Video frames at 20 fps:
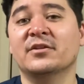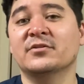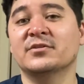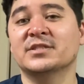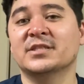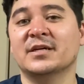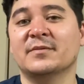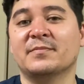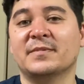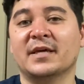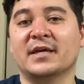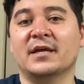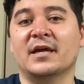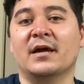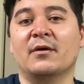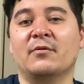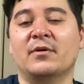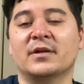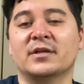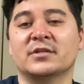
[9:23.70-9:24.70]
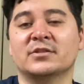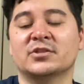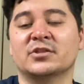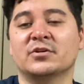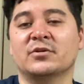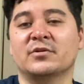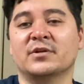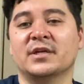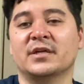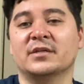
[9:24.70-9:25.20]
tip that I want to
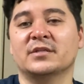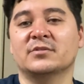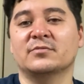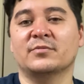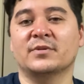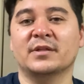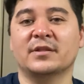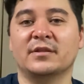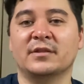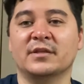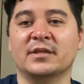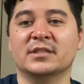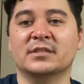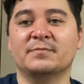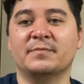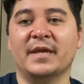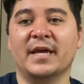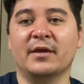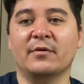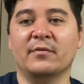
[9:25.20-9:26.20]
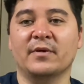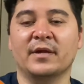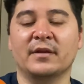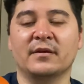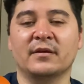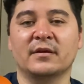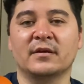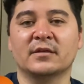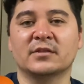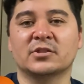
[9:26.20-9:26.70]
showcase with this penguin.
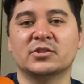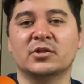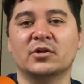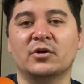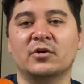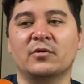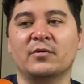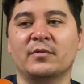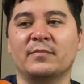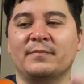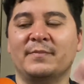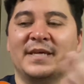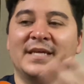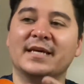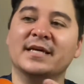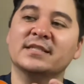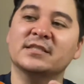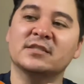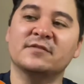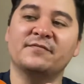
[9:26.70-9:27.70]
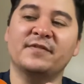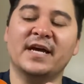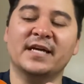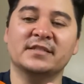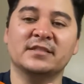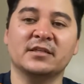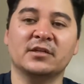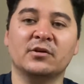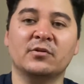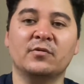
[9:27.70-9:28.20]
So because it's fast
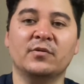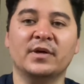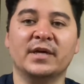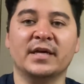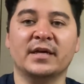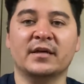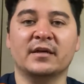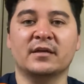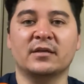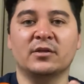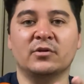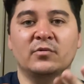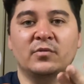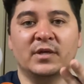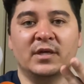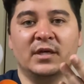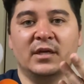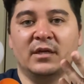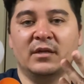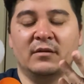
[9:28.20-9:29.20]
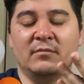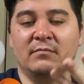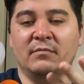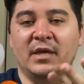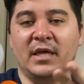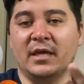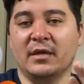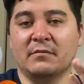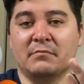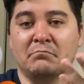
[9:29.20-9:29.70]
and quick, you can
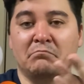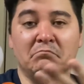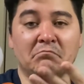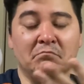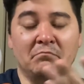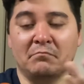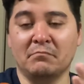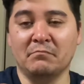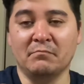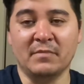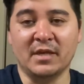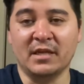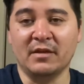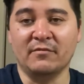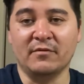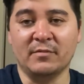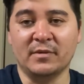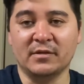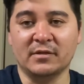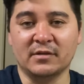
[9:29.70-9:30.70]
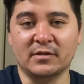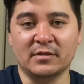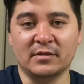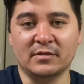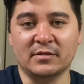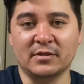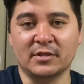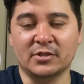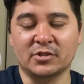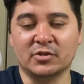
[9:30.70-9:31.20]
make many of them in
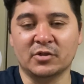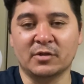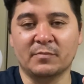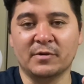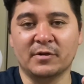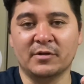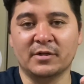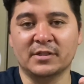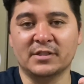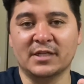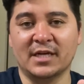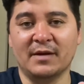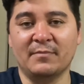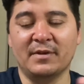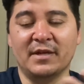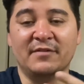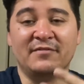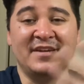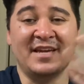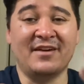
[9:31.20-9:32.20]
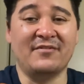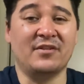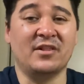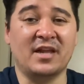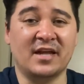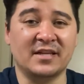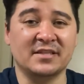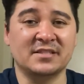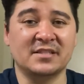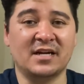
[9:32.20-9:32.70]
a shorter period of time. But if you have a lot
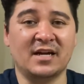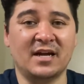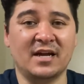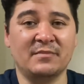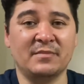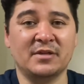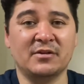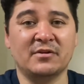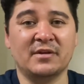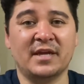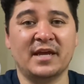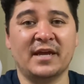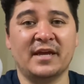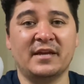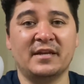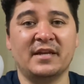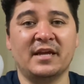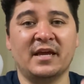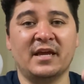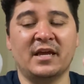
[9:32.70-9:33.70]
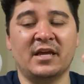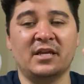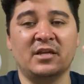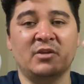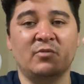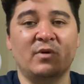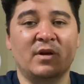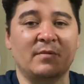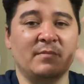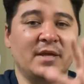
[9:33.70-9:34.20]
of time in your hand and you
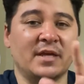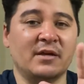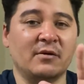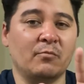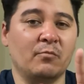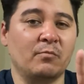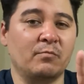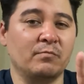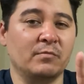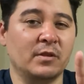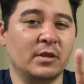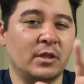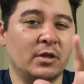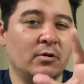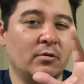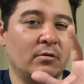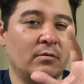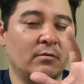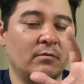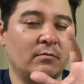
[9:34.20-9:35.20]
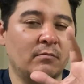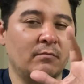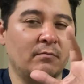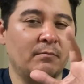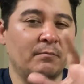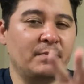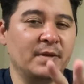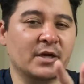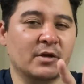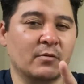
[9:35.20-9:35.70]
want to make a little
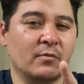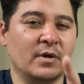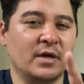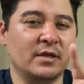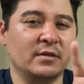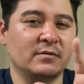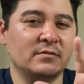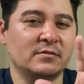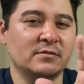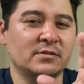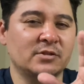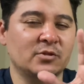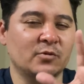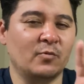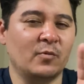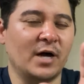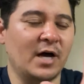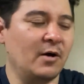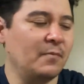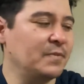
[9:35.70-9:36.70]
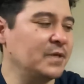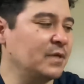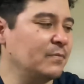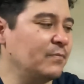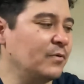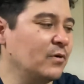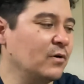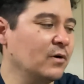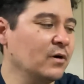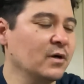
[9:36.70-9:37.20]
bigger one to wow
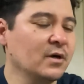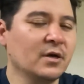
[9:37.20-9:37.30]
people,